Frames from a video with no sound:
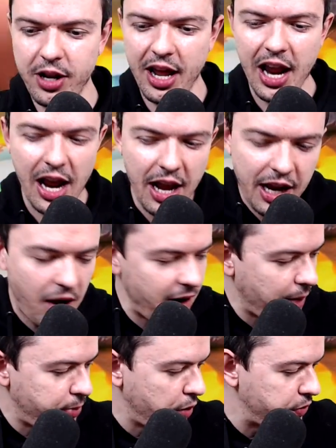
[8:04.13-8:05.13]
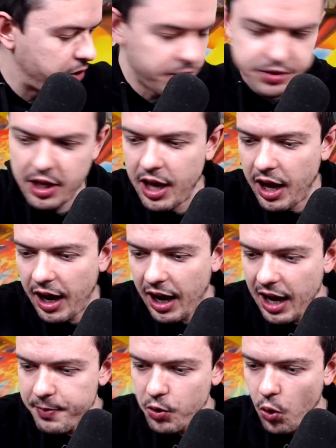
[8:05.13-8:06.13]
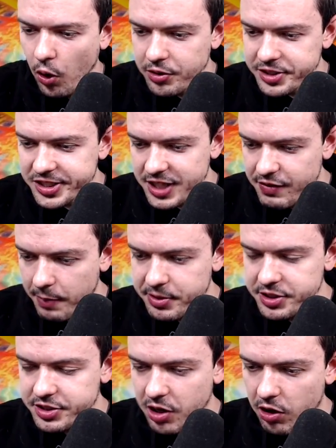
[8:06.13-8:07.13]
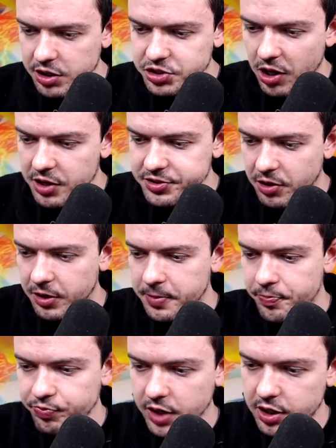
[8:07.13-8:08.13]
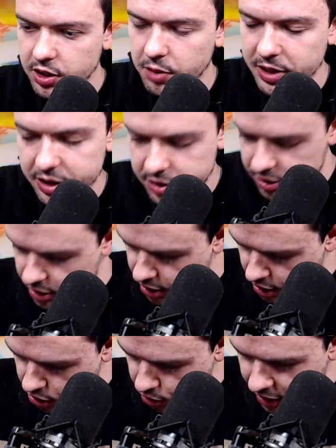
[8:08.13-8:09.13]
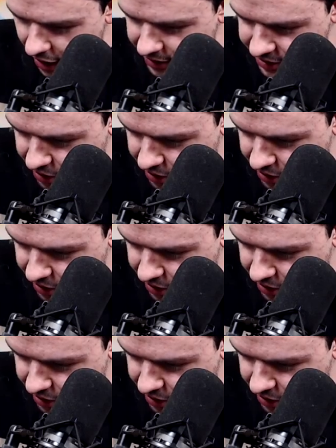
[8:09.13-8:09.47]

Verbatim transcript: Hey, I like how I got both of those. I'm going to sleeve up this Dark Charizard. You know, I mean, you can get this